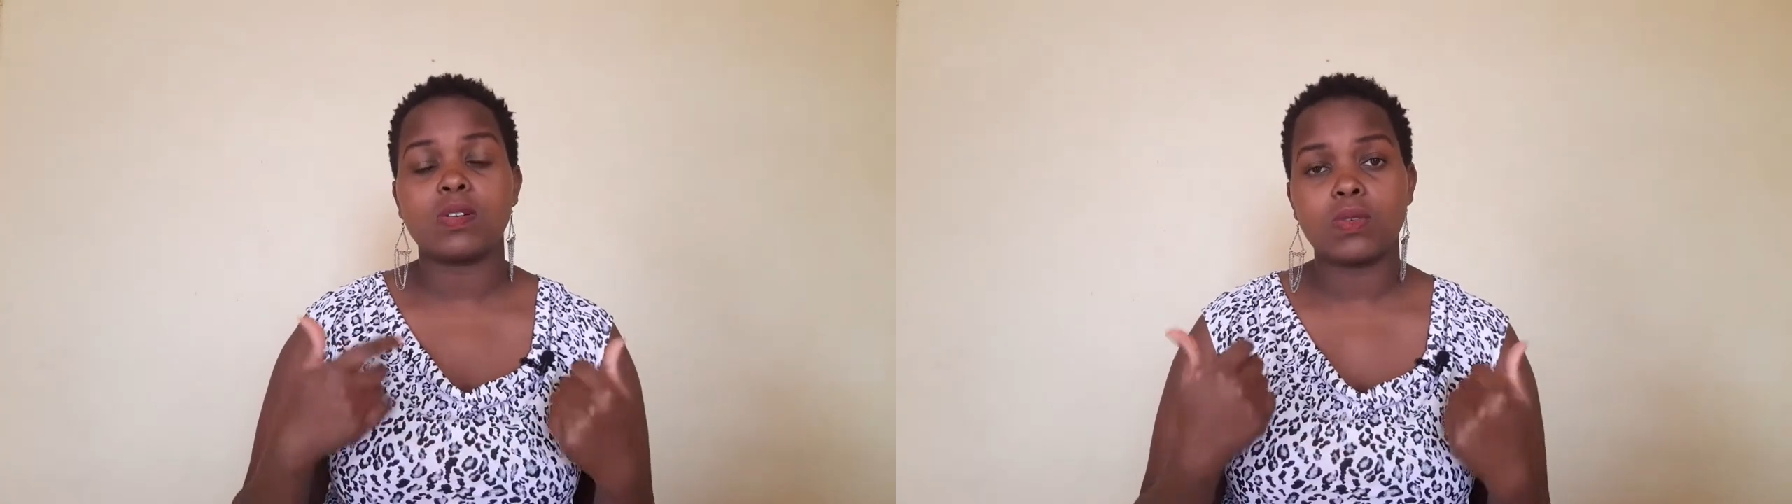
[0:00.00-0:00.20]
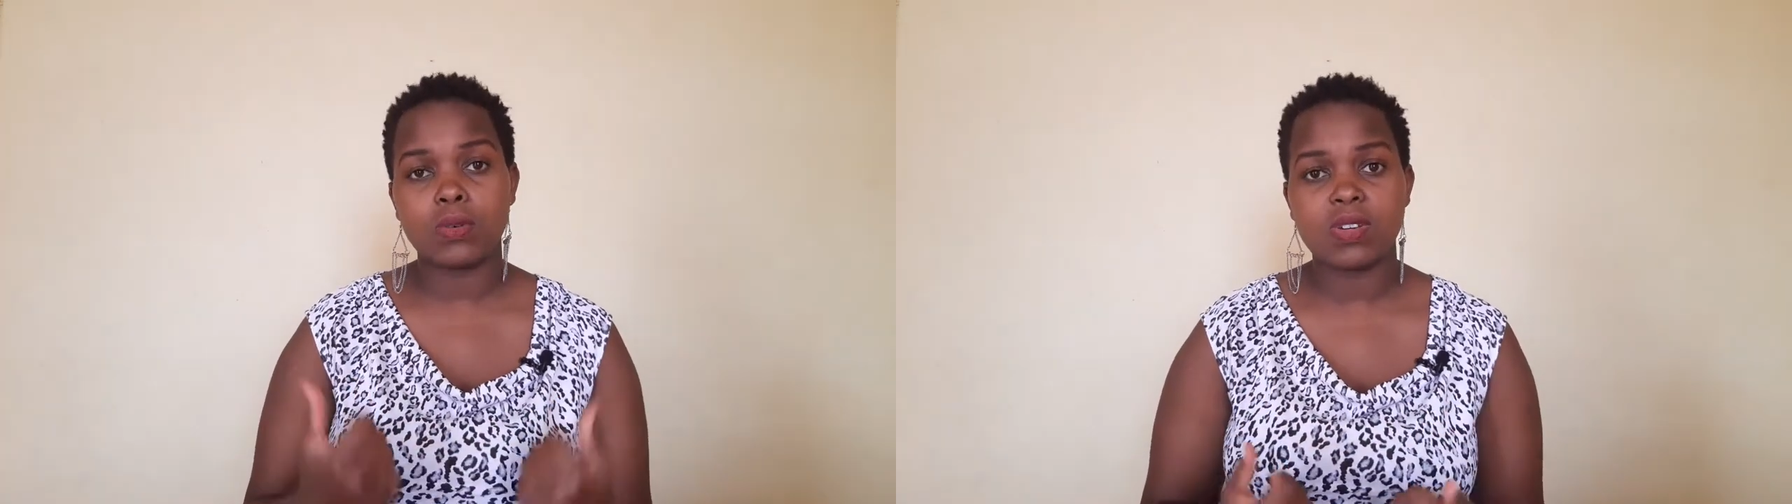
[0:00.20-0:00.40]

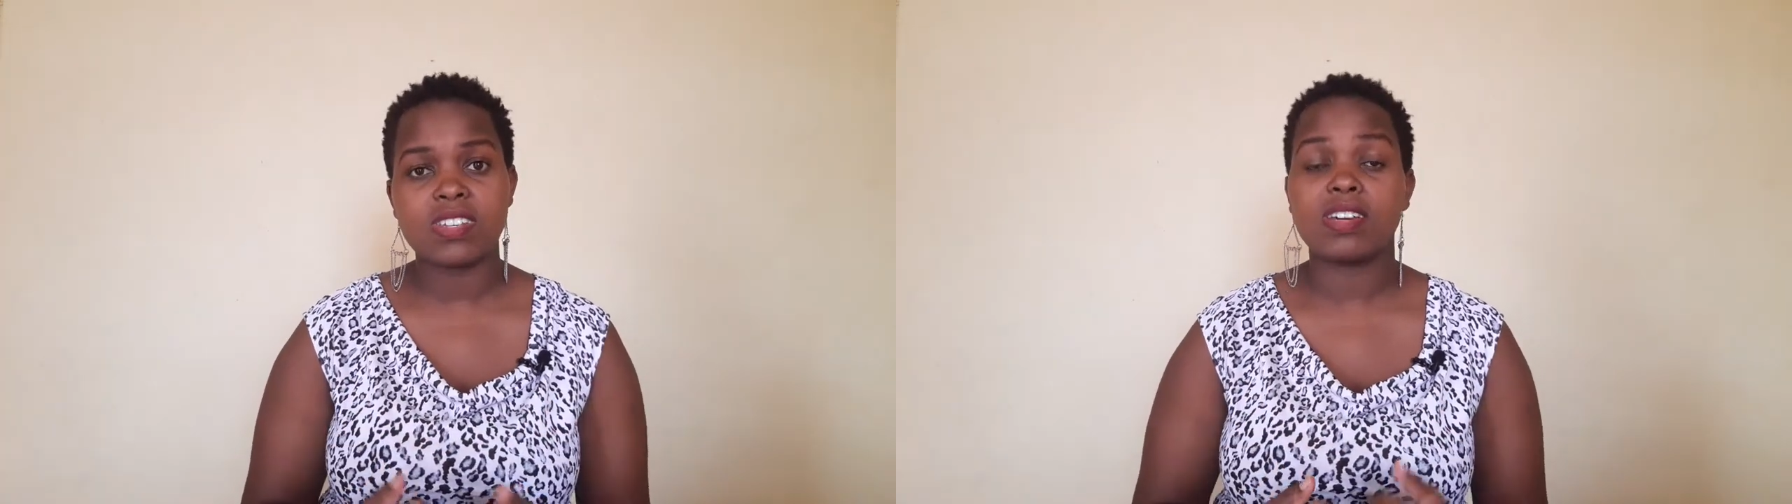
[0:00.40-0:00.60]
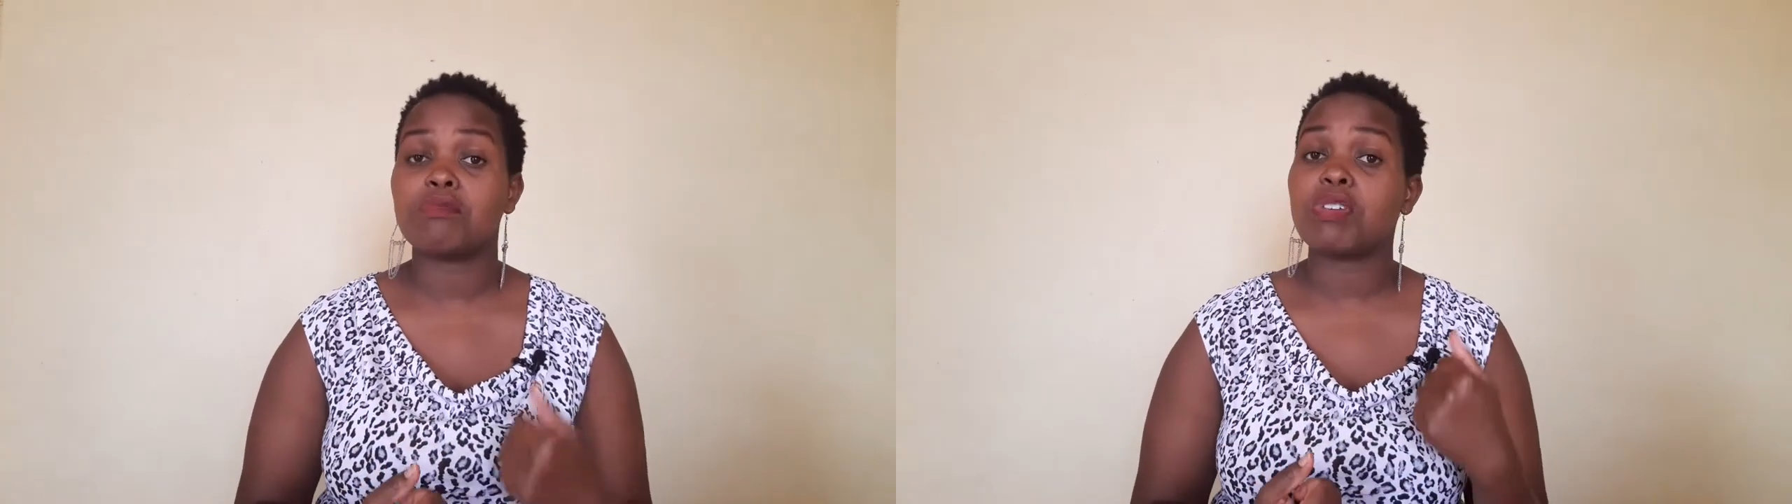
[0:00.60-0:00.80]

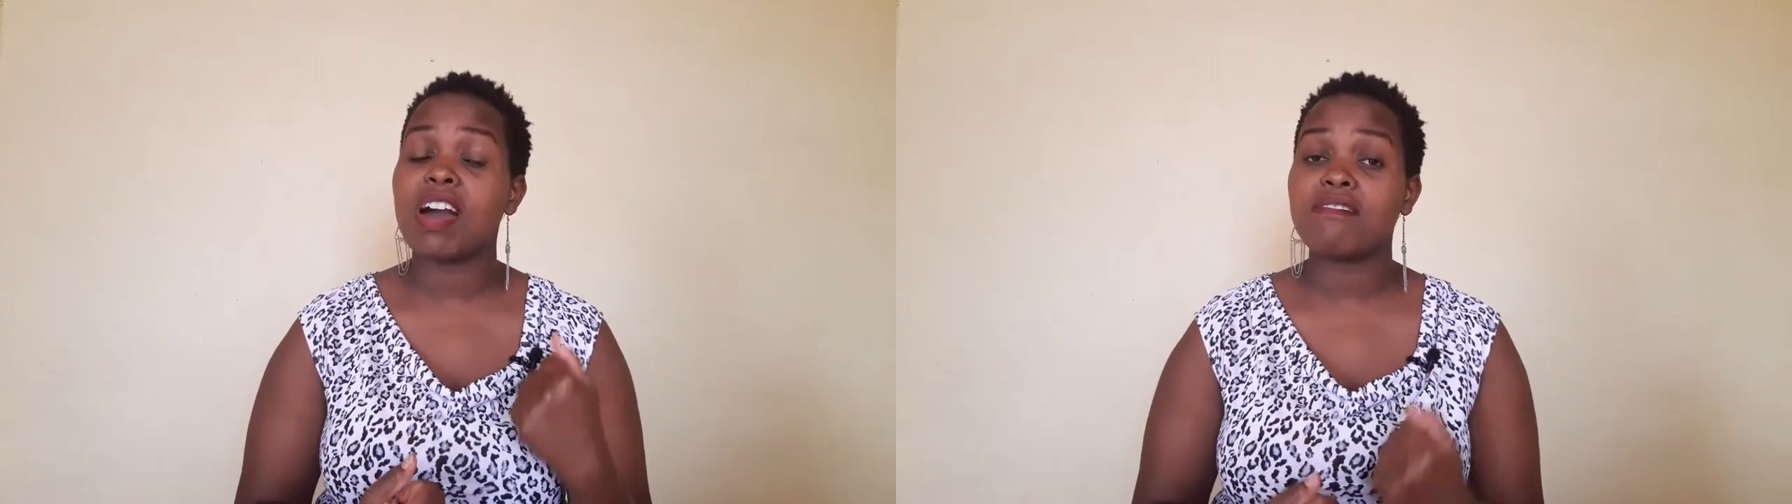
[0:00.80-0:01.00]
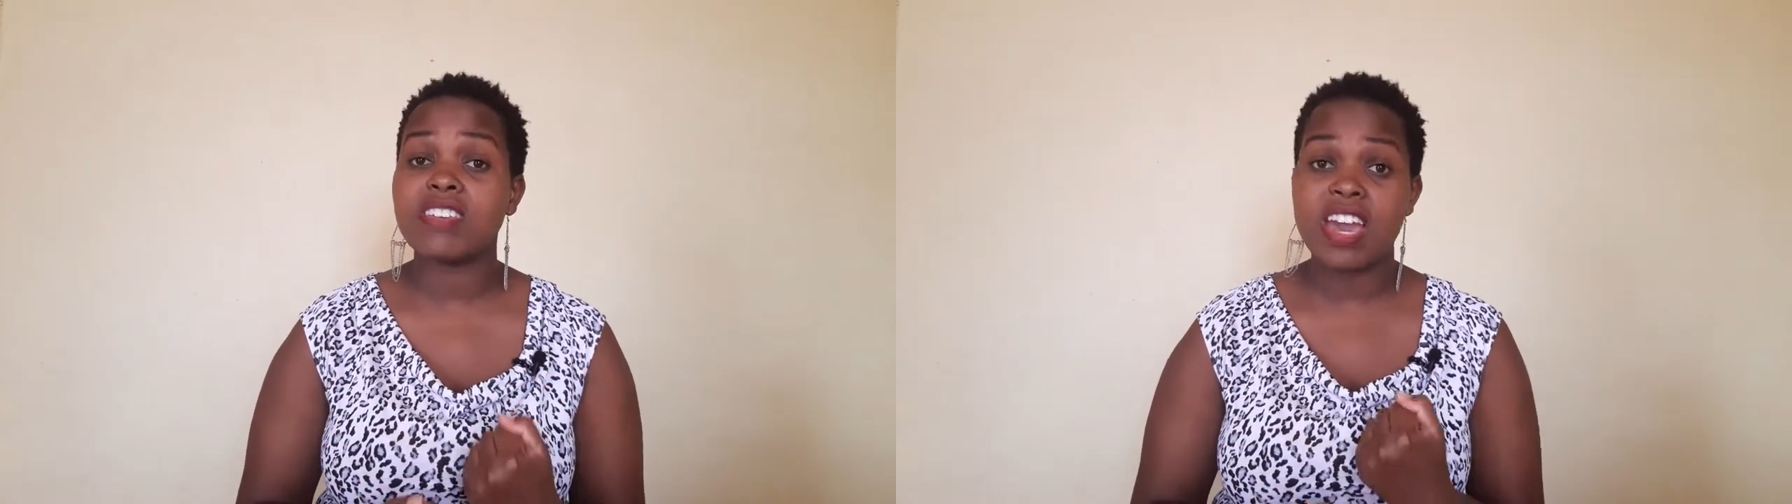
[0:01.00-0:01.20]
Authority that we
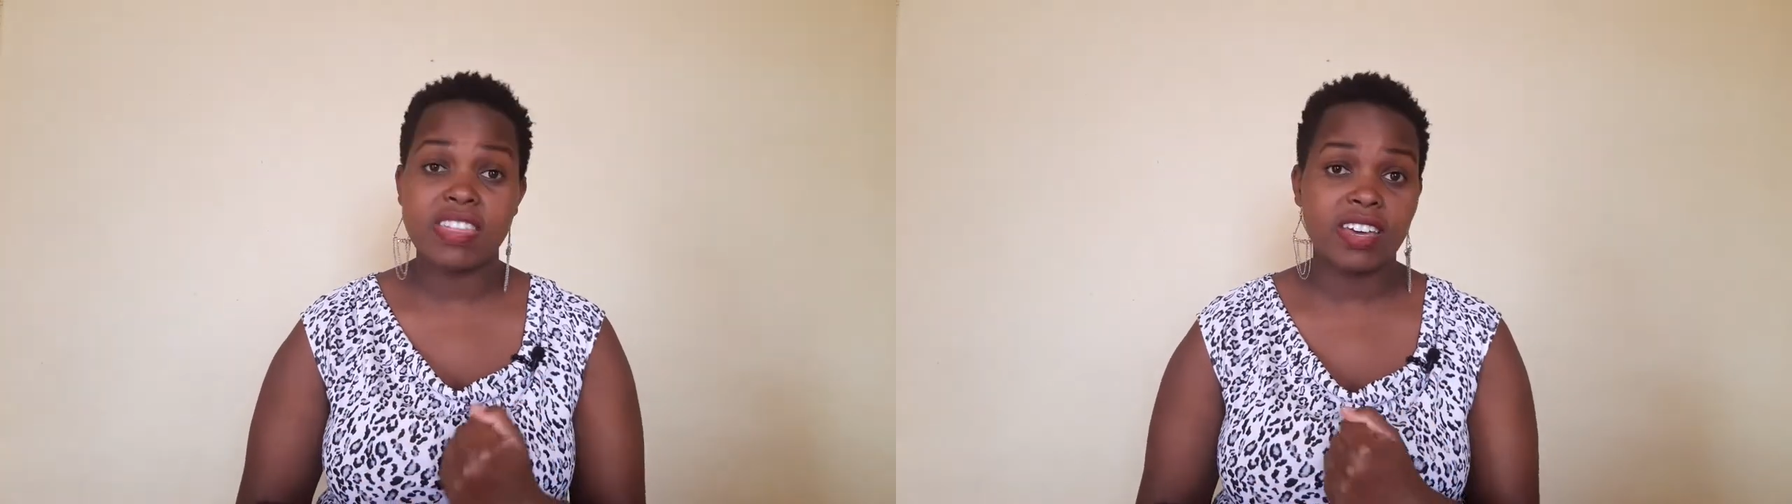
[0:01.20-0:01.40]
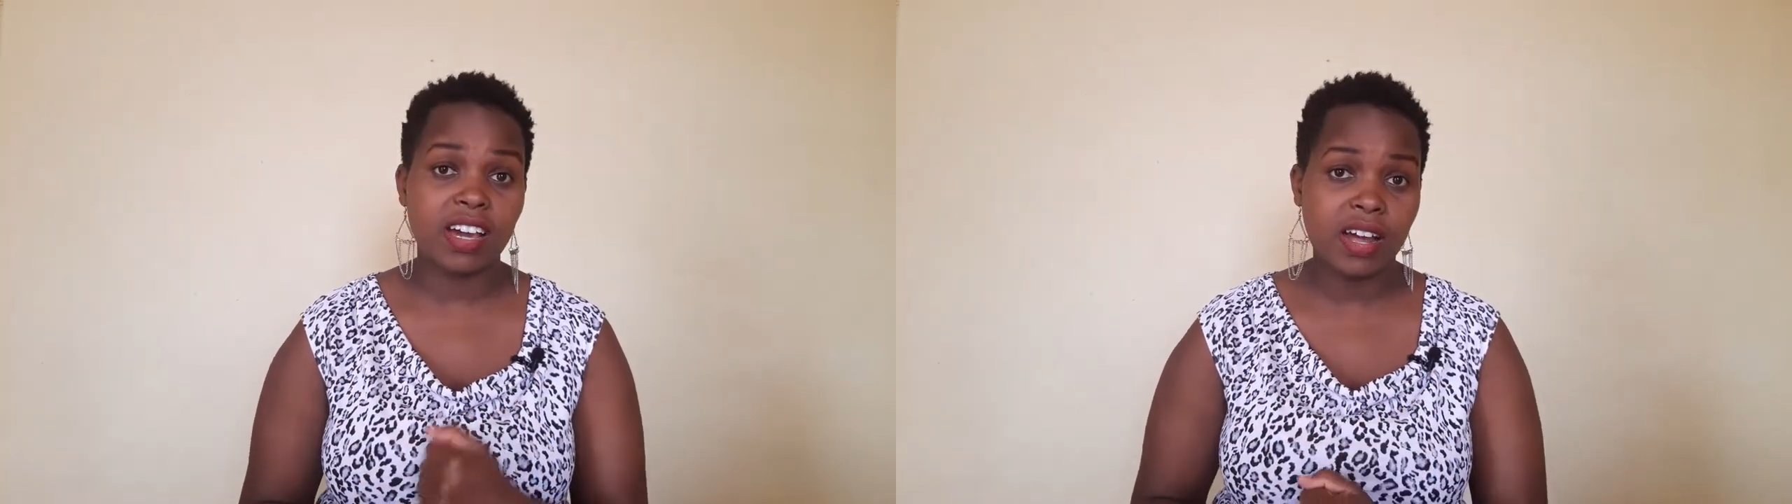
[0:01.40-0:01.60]
have here
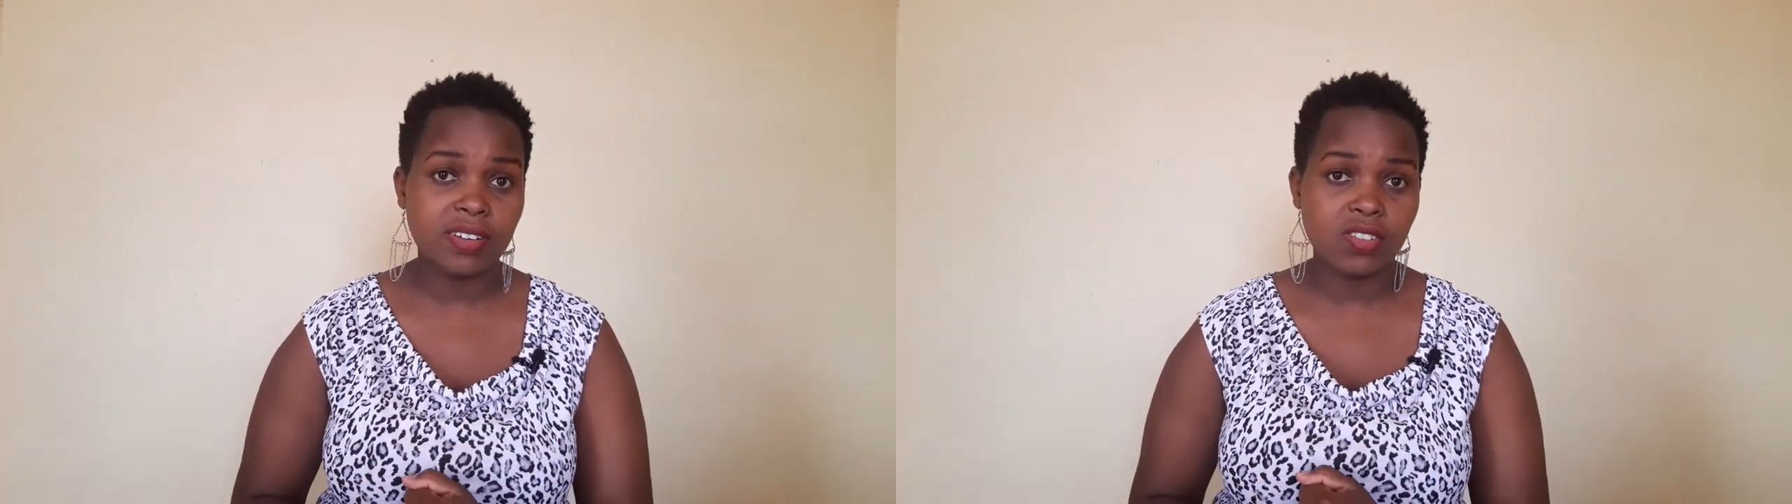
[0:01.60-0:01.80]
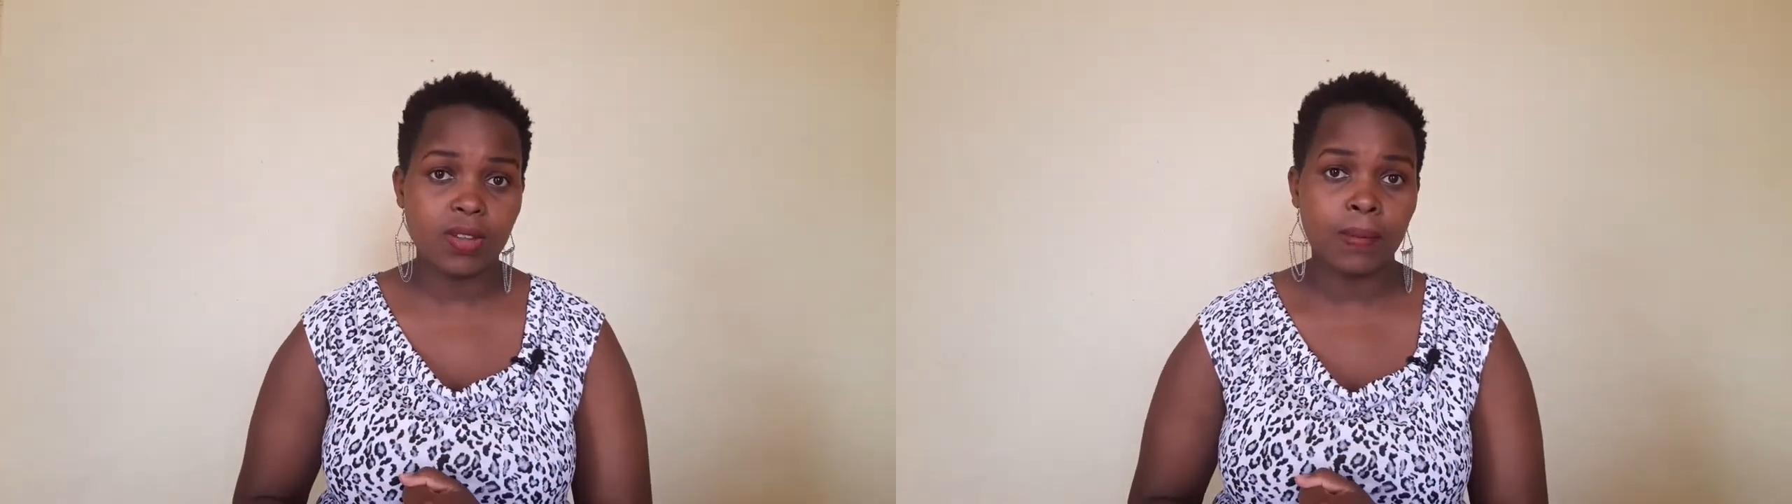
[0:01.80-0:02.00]
in the
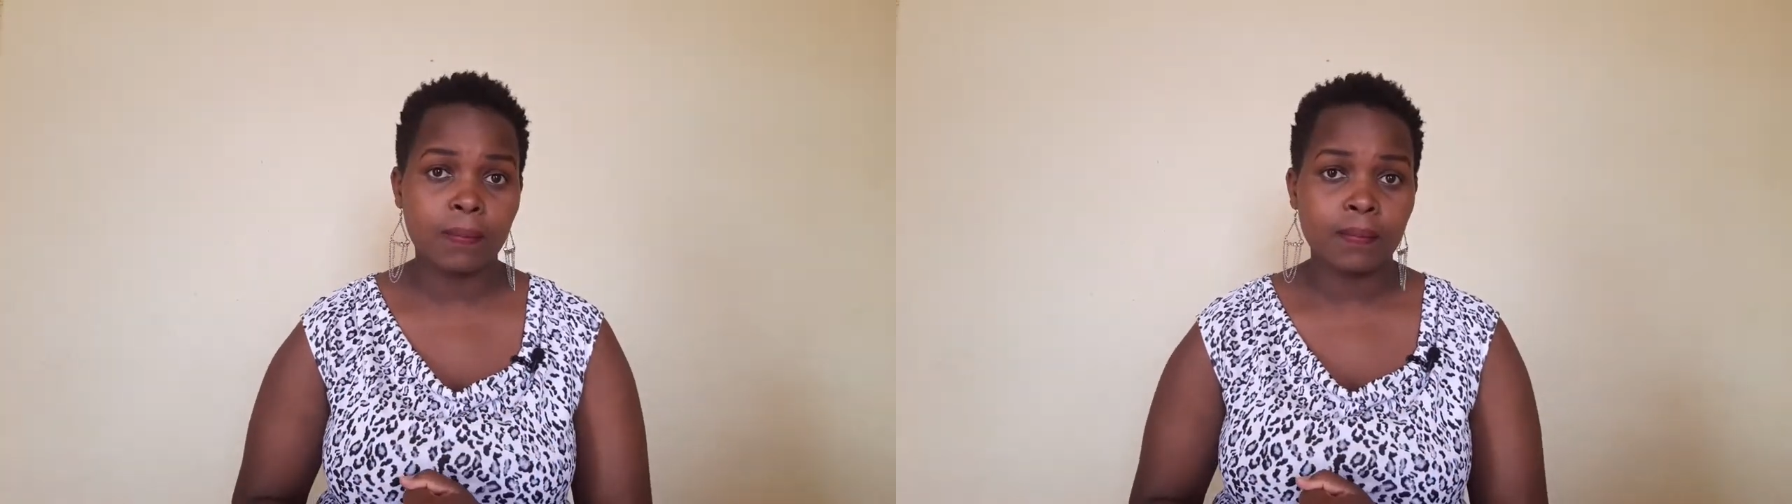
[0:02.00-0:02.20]
country.